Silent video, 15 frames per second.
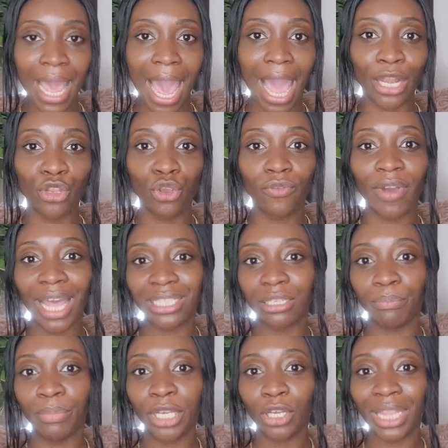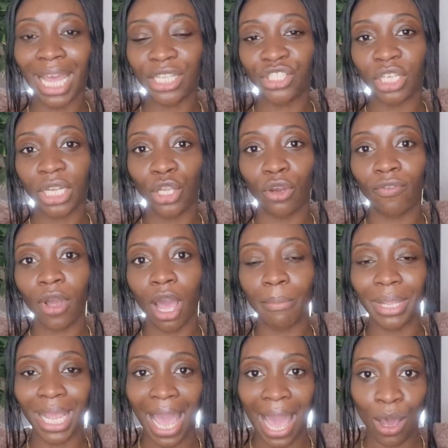And you've had to be on that journey of
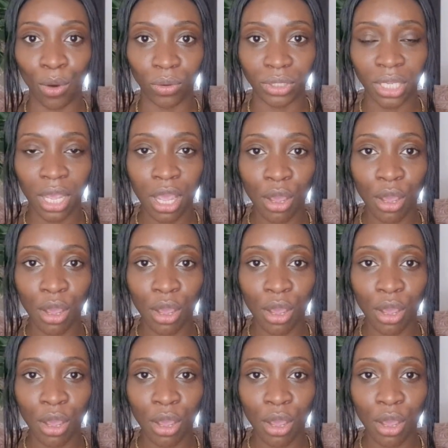coming out,